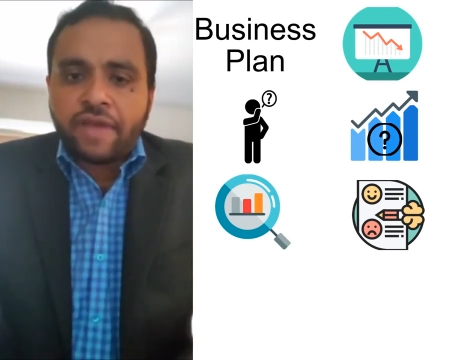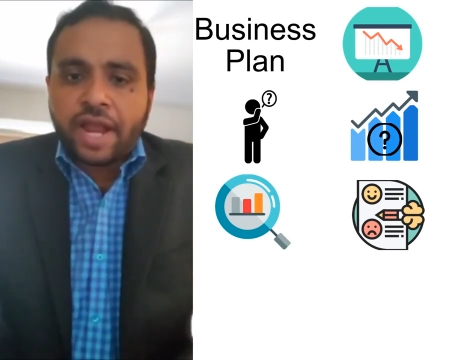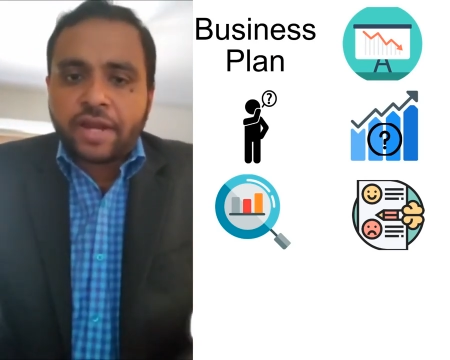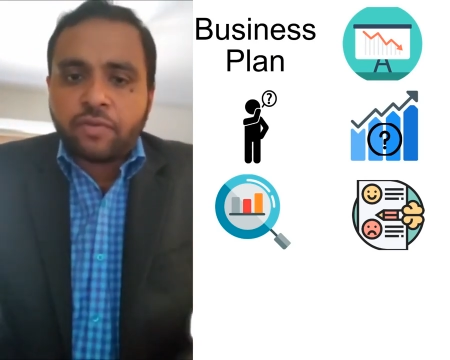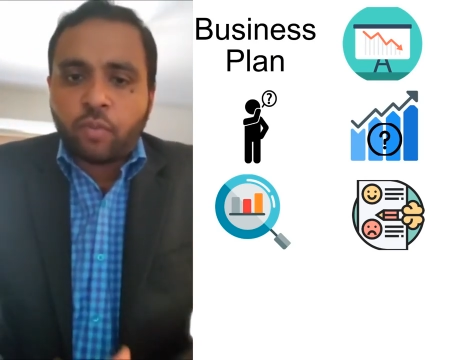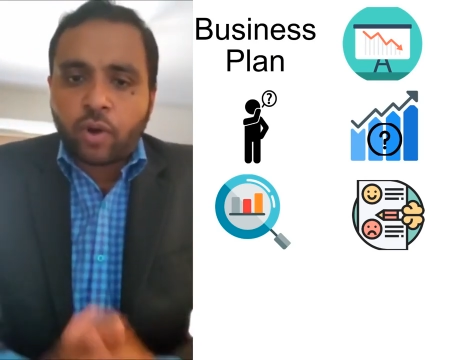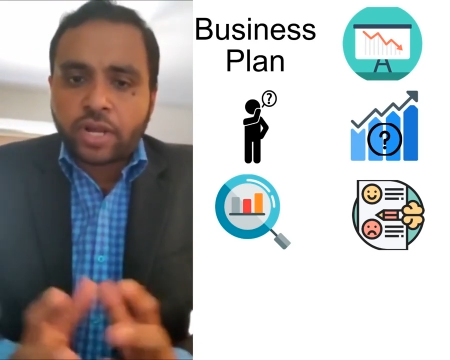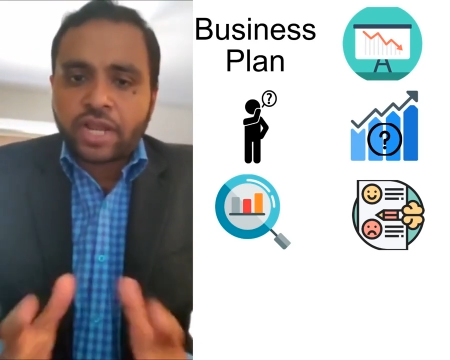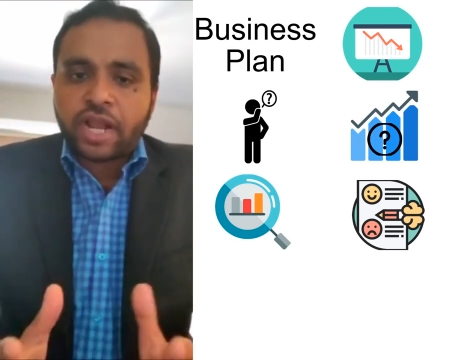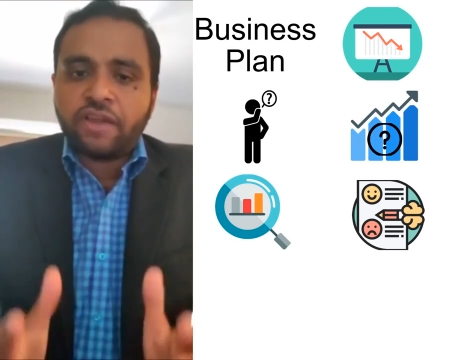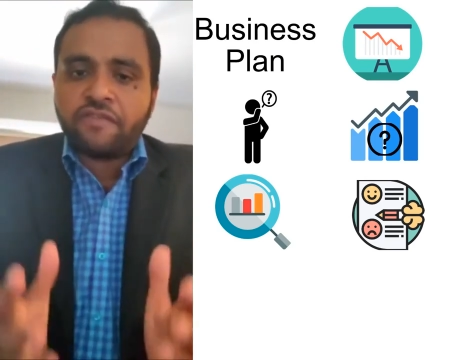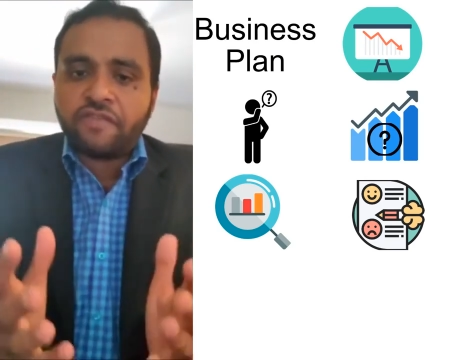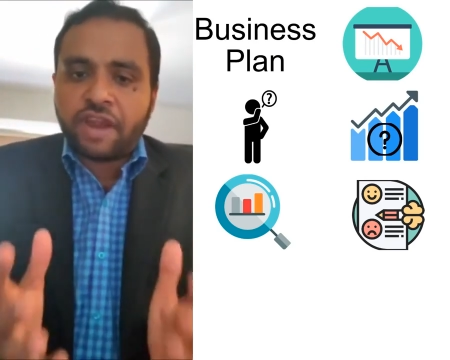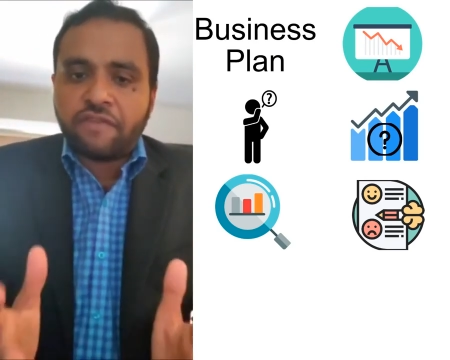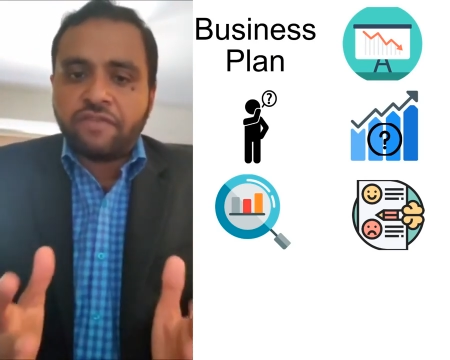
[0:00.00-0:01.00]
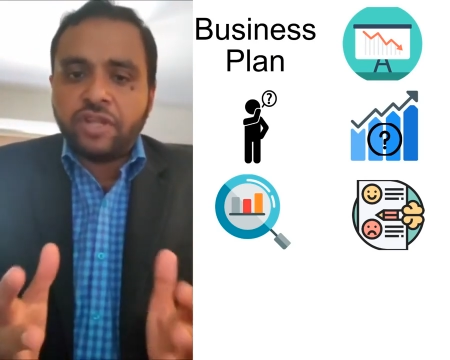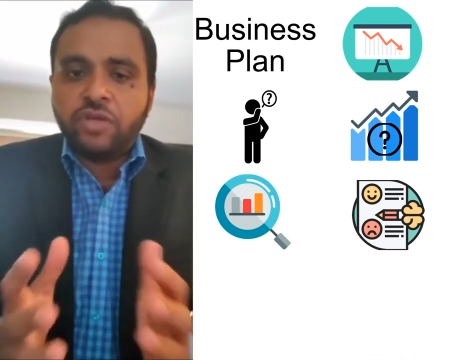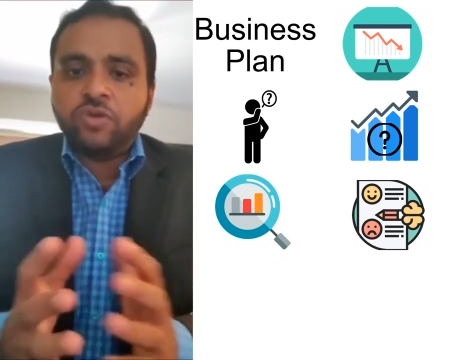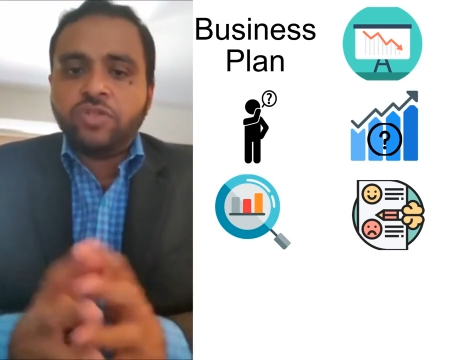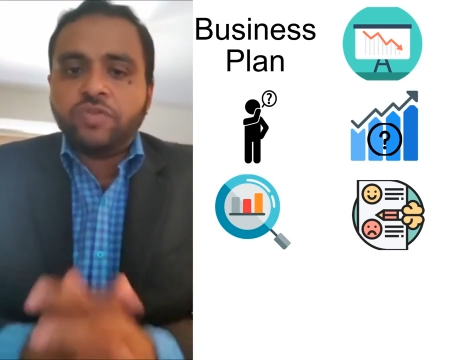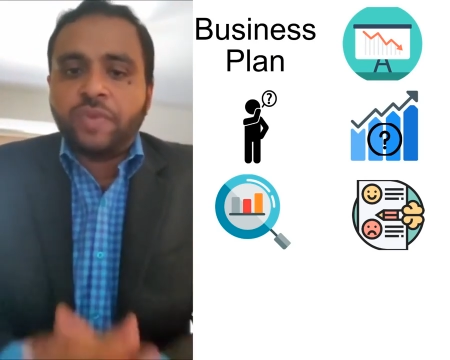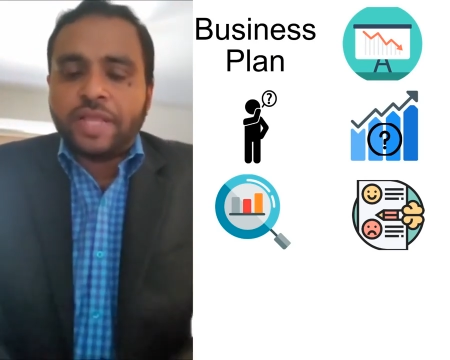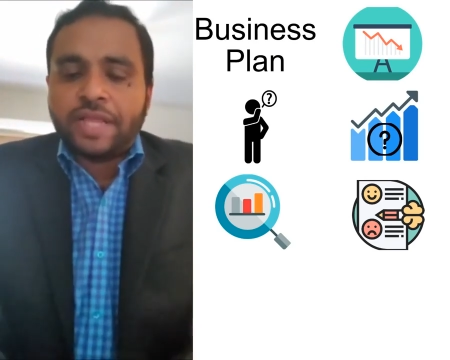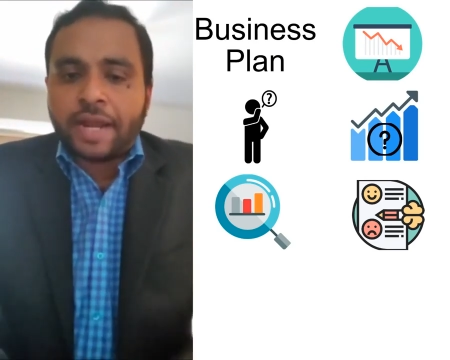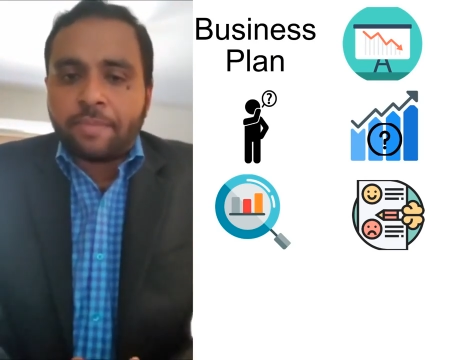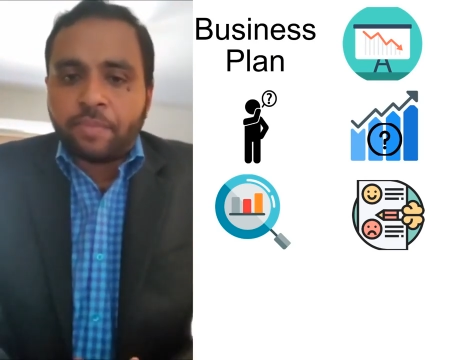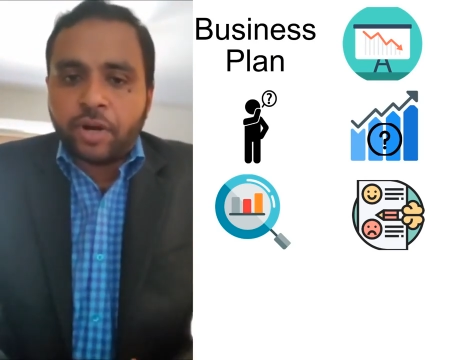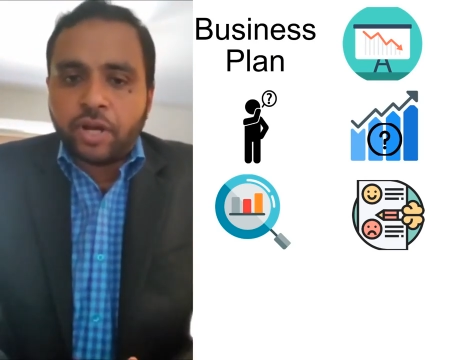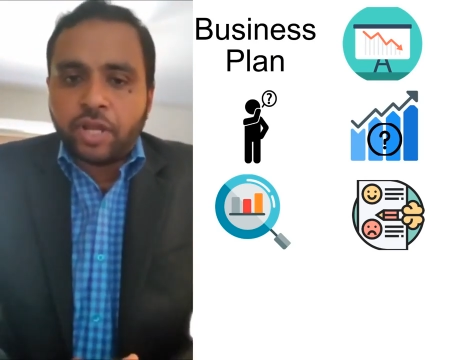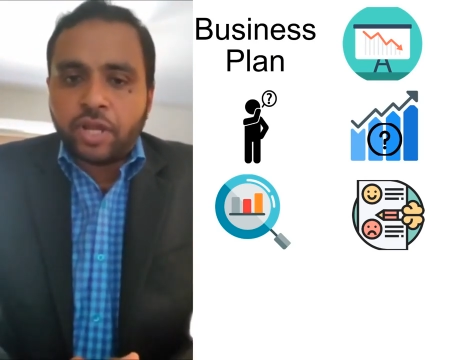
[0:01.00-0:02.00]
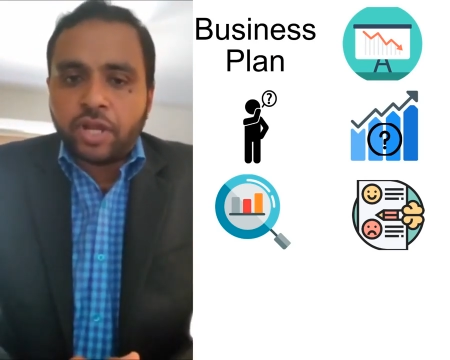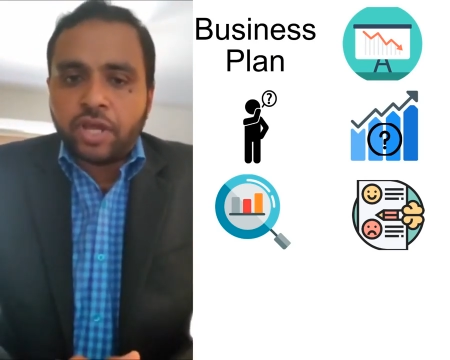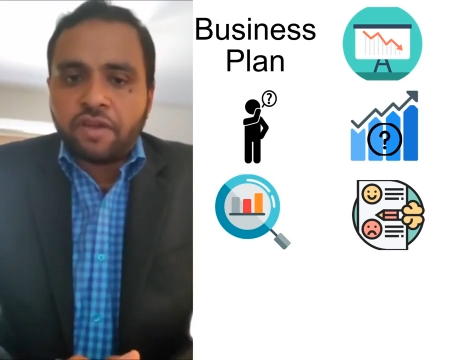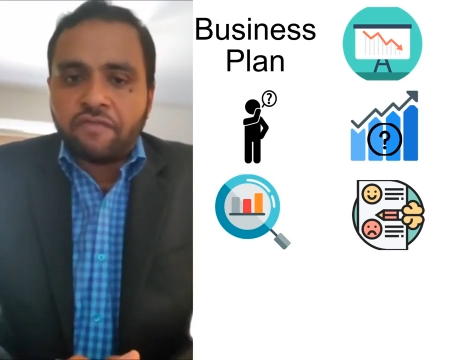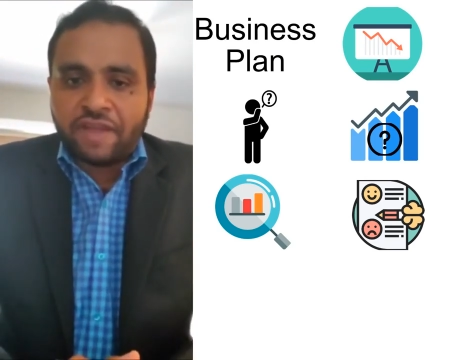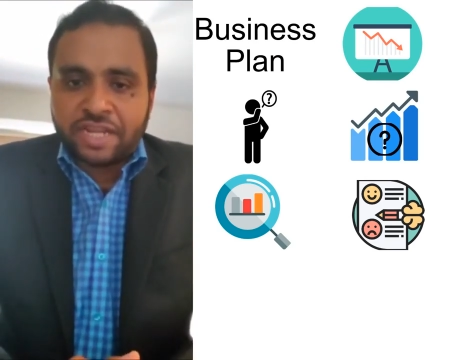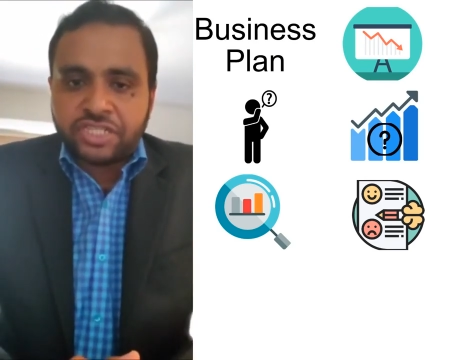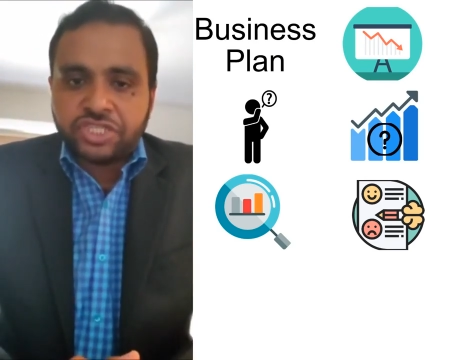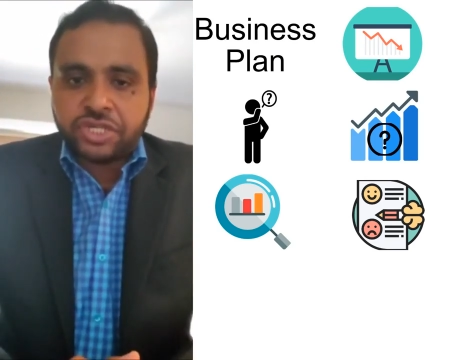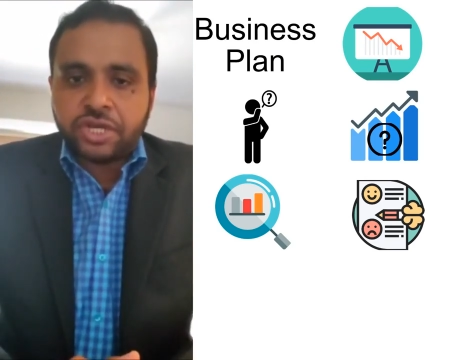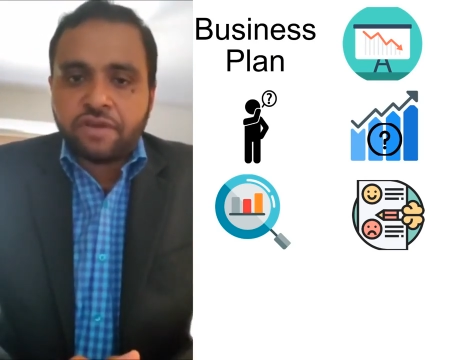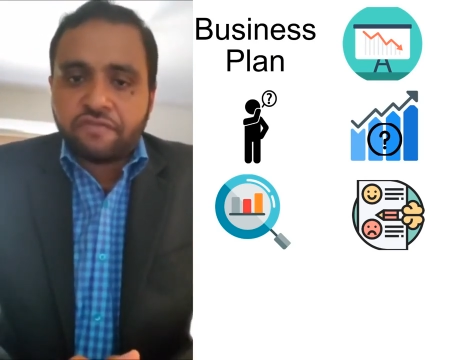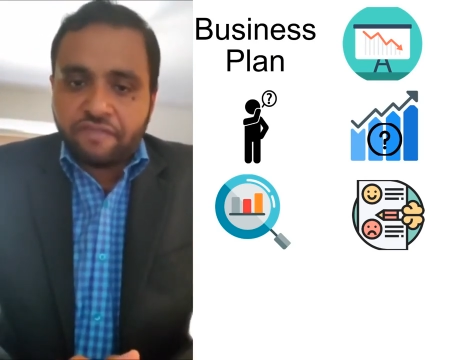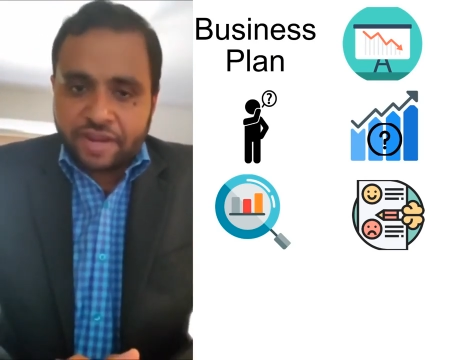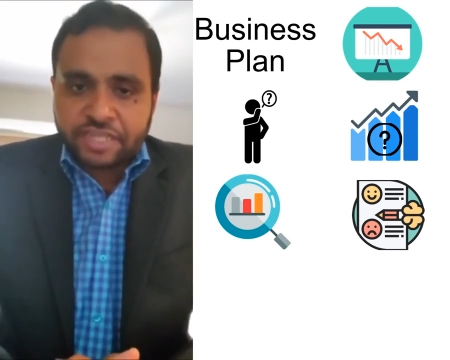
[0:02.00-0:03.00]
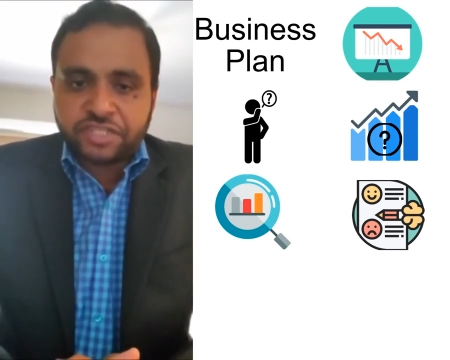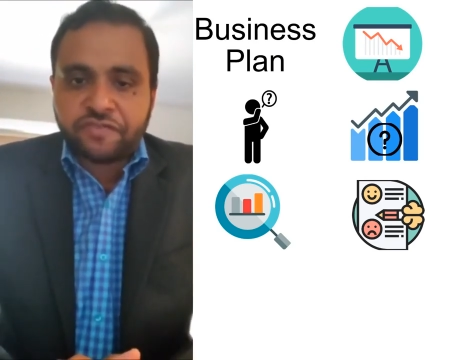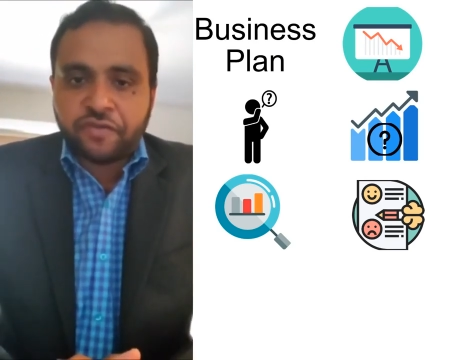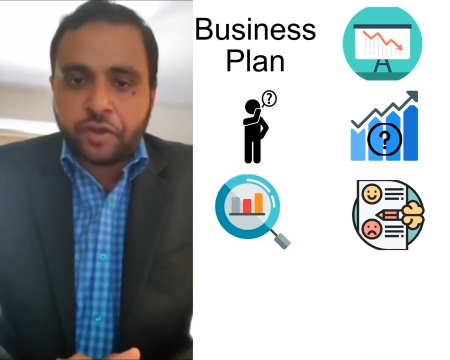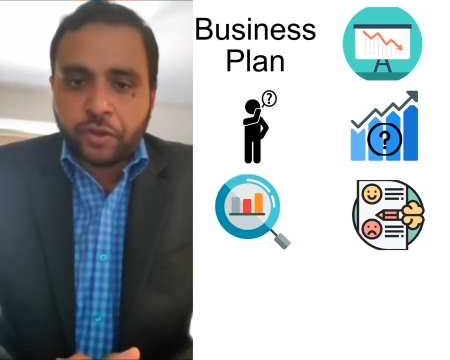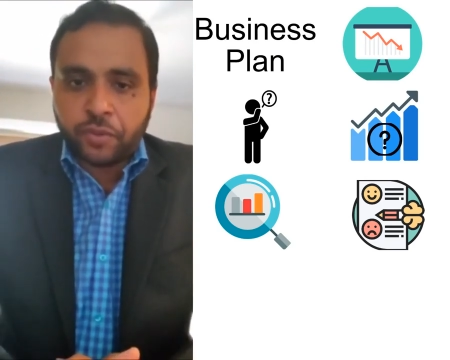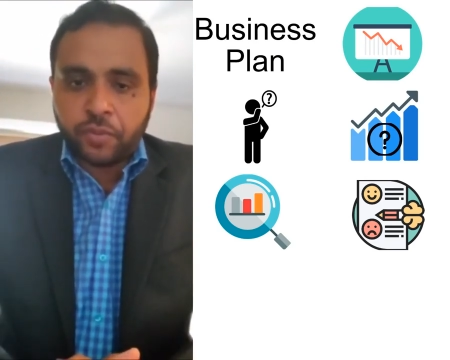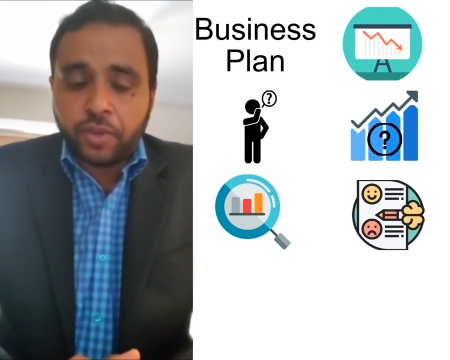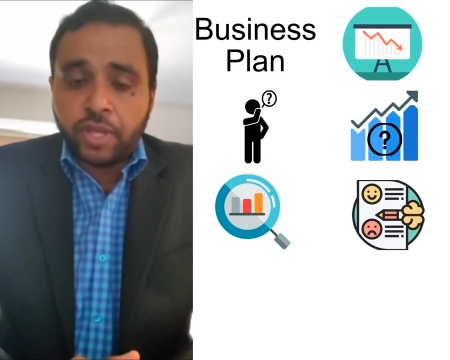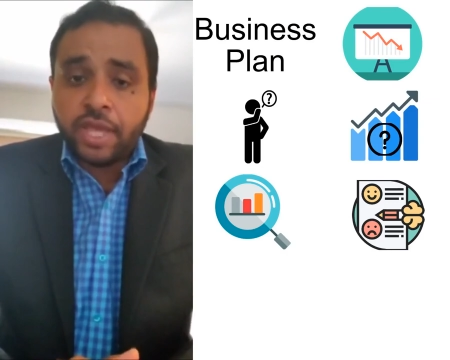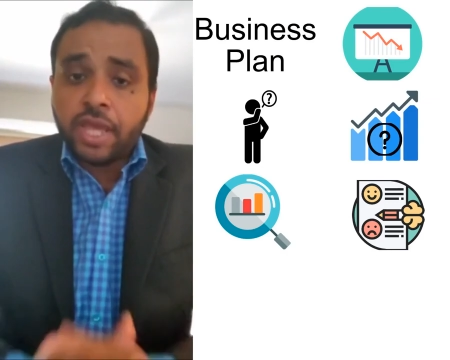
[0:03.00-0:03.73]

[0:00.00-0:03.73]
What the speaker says: at what kind of revenues will that particular venture fetch for you.